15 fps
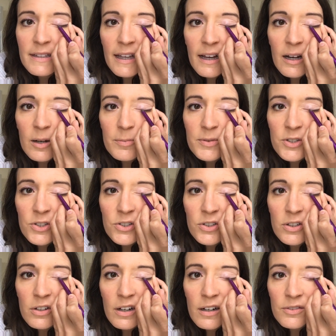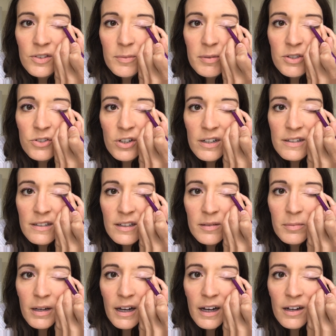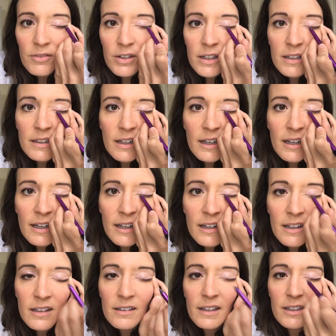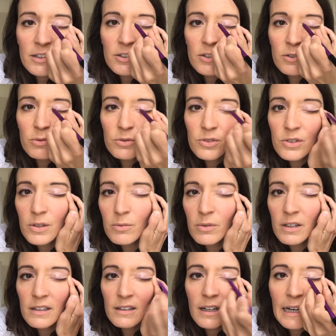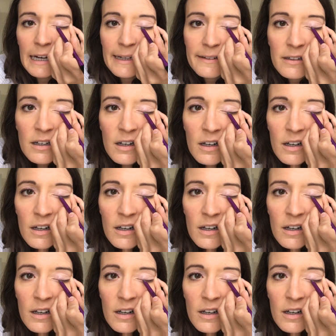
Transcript: That helps you so you don't have to be stressed out about having a, like, you know, doing one line,